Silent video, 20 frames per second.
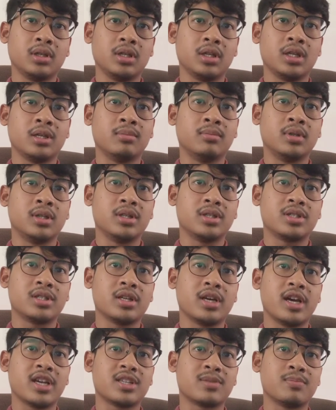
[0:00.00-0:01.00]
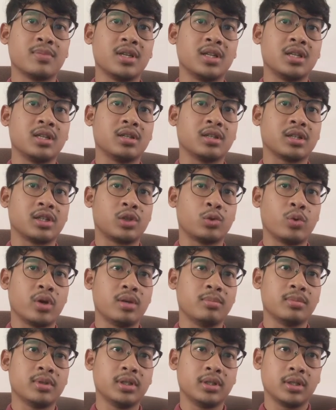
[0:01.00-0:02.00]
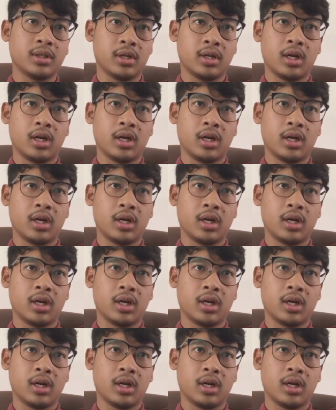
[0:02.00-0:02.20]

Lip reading: in Malaysia has made it requirement